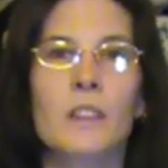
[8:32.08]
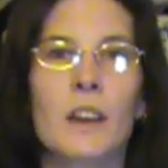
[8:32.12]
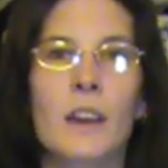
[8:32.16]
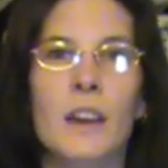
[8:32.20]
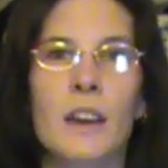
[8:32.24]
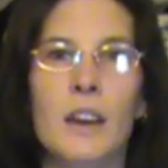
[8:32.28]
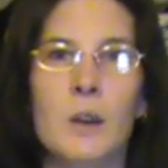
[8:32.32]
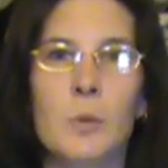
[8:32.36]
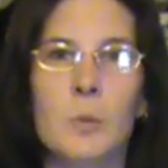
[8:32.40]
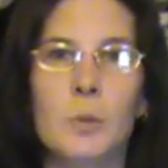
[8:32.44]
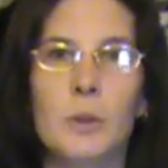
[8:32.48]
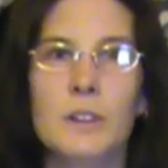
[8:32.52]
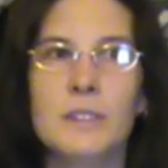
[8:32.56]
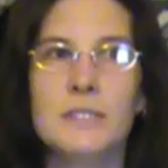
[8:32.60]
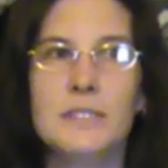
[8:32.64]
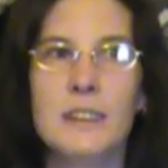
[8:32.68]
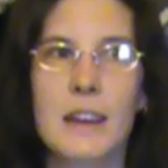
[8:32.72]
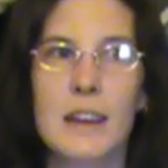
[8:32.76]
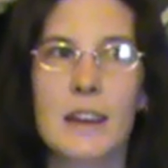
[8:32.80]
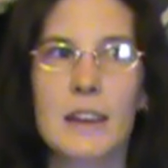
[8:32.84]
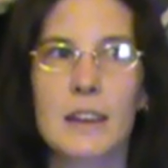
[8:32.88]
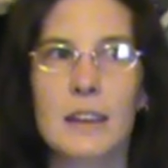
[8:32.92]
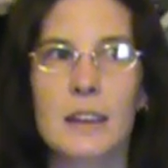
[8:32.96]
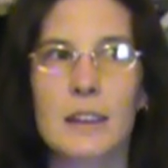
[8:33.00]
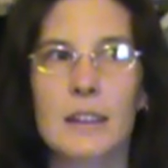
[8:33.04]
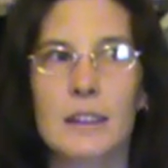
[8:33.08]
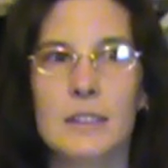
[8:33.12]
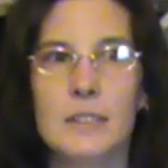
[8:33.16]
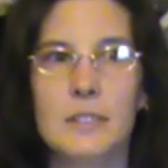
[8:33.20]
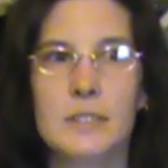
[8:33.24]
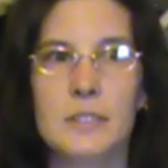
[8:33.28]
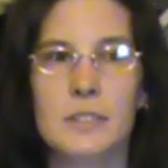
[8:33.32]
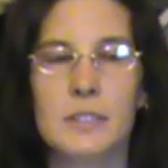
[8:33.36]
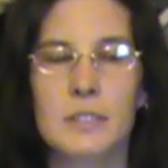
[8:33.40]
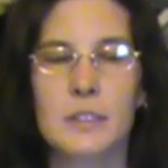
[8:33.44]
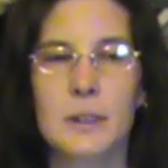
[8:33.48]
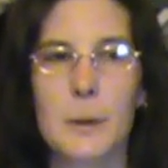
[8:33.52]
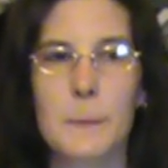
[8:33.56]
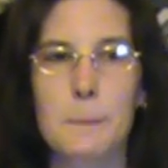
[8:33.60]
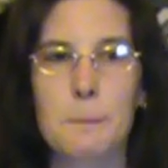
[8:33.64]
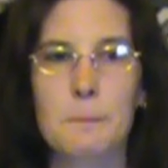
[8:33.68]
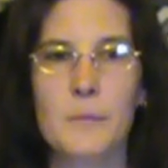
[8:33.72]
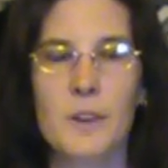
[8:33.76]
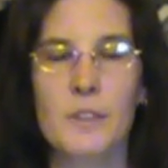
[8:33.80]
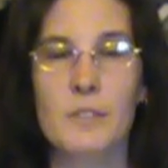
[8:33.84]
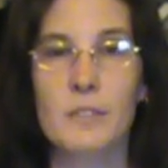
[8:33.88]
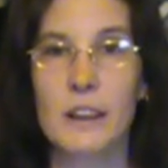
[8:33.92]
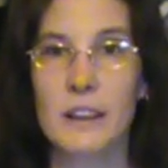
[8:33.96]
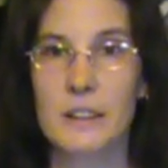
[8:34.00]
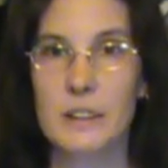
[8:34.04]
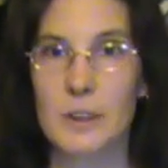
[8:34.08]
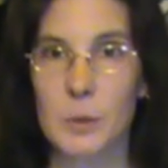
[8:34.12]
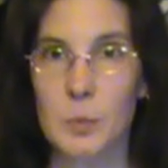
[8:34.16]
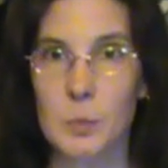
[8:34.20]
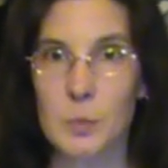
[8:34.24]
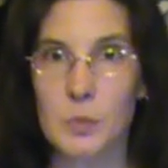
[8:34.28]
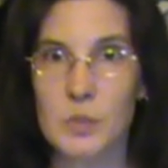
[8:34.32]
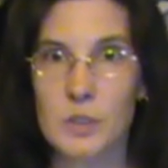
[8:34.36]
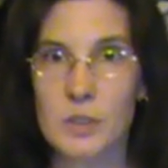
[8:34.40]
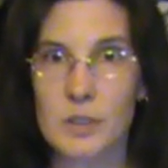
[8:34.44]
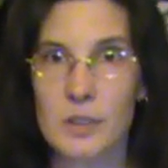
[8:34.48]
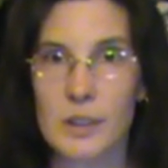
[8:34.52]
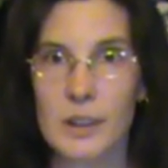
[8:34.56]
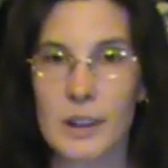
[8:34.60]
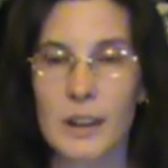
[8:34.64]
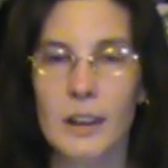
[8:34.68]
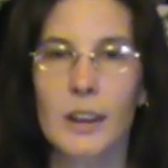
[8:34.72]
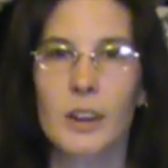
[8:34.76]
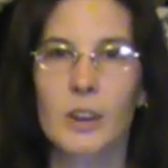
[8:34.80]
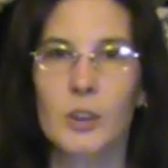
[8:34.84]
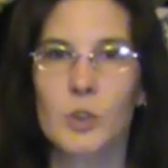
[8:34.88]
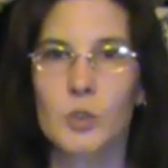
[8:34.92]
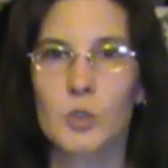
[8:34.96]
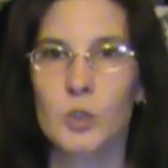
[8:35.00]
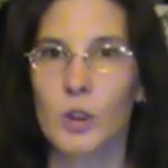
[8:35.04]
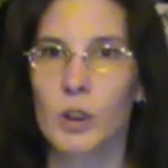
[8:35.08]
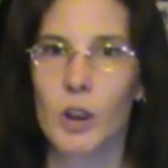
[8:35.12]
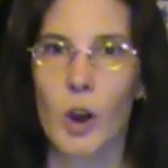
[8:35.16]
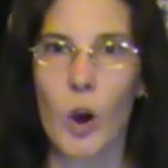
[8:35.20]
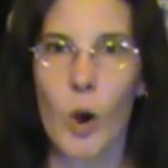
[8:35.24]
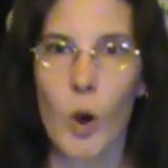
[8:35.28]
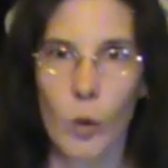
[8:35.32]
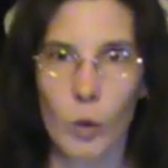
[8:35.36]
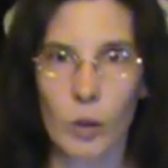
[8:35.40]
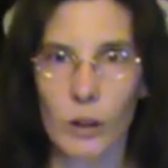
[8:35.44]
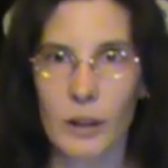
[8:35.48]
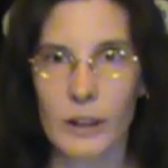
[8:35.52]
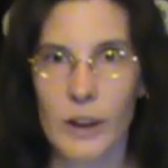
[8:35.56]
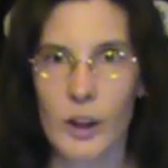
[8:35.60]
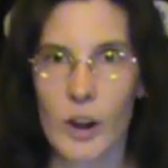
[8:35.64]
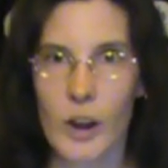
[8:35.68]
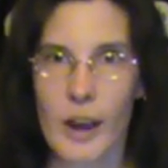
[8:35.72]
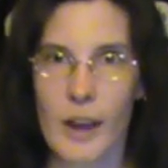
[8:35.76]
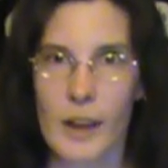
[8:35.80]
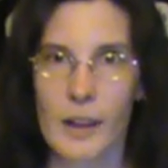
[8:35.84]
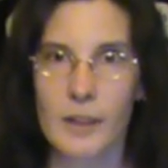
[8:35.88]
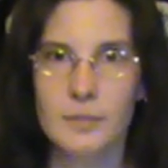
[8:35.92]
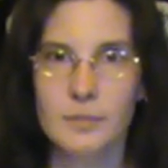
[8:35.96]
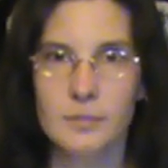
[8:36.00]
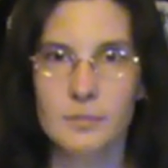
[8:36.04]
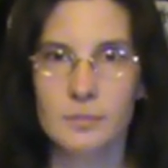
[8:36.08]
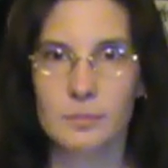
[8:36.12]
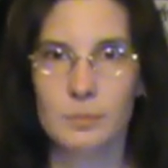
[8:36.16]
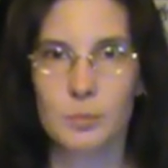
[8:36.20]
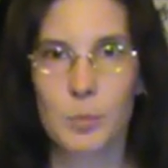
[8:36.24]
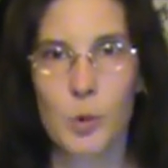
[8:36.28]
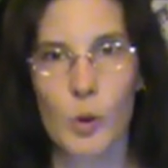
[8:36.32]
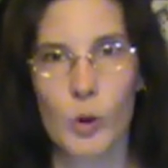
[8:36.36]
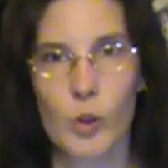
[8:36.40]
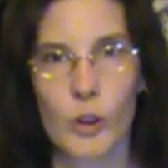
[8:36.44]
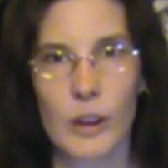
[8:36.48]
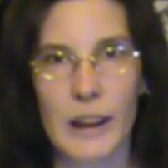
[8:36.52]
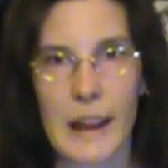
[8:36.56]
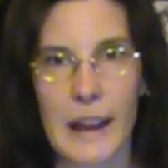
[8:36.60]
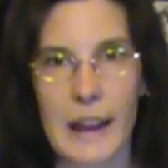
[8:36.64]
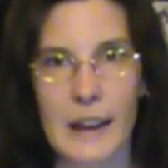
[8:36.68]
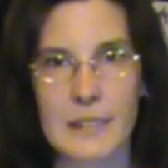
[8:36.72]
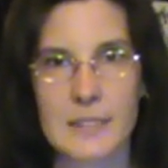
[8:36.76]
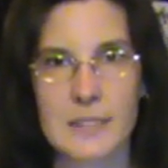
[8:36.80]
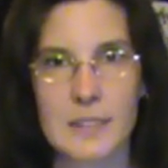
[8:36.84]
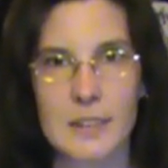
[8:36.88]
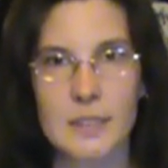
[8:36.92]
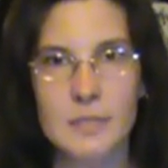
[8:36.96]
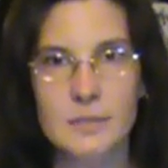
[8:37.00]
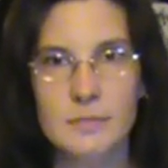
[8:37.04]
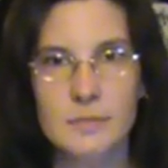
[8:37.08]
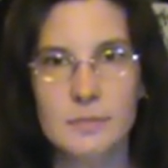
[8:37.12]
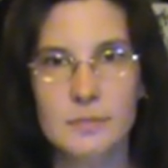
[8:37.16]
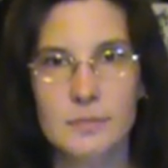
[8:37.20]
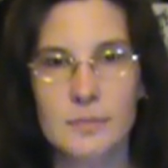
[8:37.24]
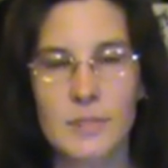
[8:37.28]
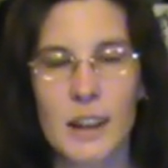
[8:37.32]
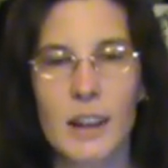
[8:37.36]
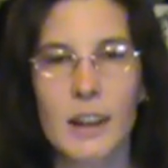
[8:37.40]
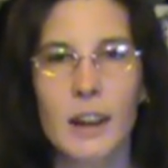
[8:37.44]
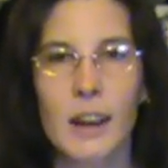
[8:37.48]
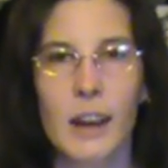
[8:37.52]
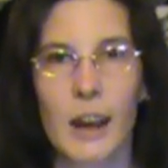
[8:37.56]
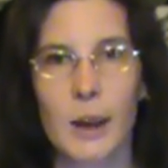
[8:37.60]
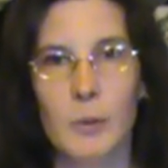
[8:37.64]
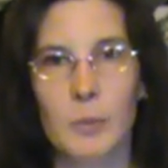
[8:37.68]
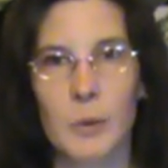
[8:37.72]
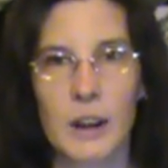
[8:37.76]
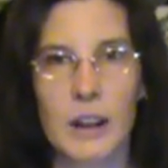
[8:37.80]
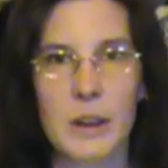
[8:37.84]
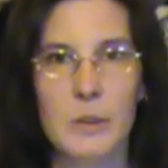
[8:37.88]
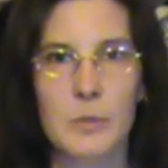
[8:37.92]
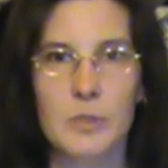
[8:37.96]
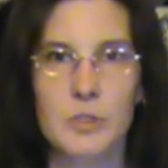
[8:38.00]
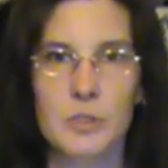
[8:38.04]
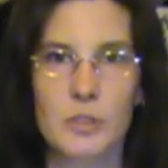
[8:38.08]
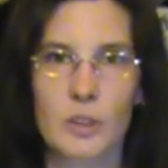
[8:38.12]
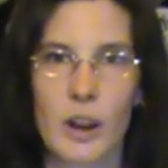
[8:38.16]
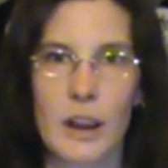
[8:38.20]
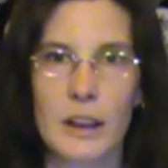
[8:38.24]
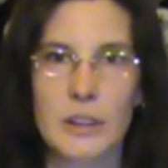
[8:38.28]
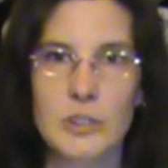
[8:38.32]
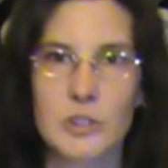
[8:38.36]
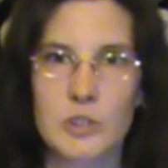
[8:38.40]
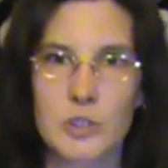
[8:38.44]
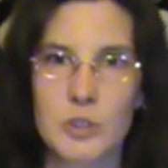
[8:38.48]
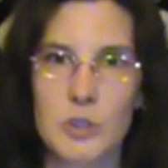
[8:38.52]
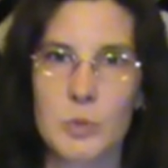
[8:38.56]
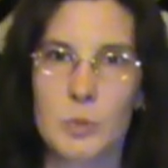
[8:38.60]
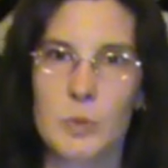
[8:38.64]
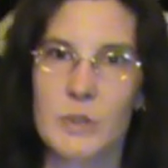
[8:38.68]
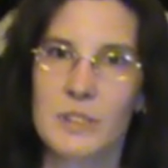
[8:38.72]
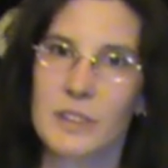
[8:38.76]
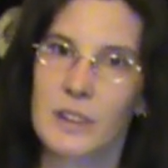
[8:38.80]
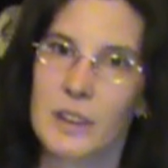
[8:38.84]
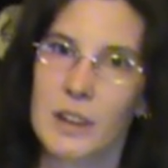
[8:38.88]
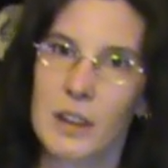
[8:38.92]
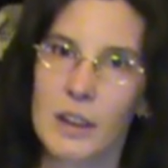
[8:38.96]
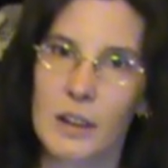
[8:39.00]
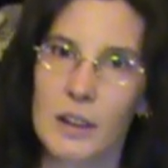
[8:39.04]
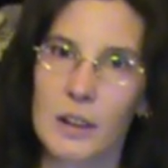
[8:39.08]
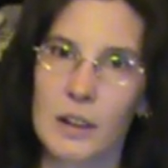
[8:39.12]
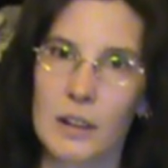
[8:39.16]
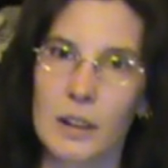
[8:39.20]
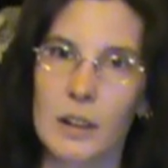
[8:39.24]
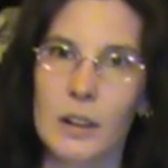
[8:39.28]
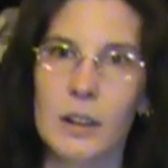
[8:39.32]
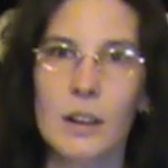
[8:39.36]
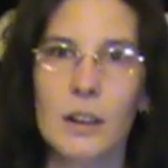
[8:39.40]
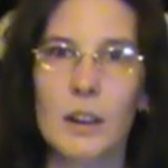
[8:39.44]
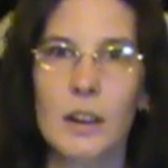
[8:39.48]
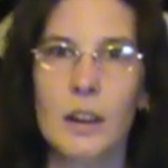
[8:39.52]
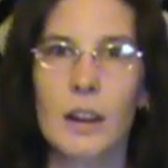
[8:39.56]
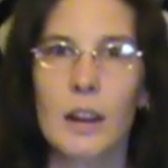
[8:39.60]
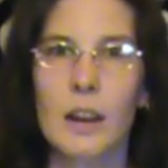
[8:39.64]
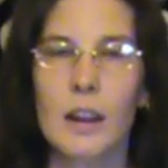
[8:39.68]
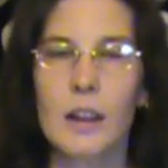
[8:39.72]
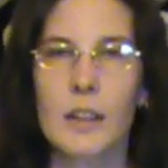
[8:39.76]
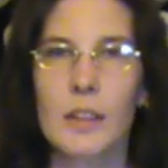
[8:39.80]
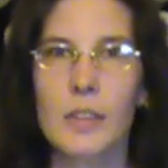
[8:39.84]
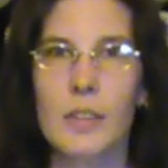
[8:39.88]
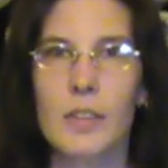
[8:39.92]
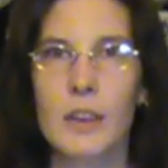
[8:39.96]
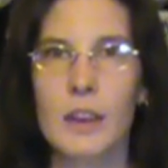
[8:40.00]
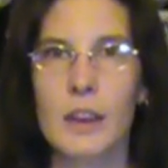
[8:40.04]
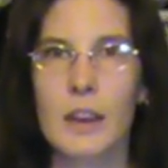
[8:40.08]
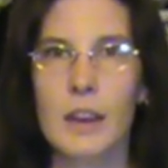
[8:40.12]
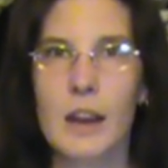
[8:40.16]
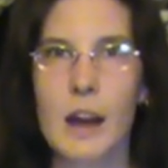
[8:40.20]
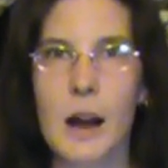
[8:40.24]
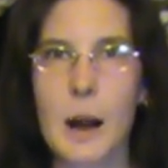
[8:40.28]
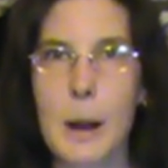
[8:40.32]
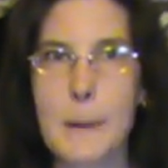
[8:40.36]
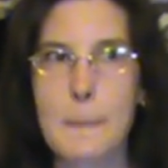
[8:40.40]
He would take his victims, drill a hole in their head, pour in acid, and what he was trying to do was kill the,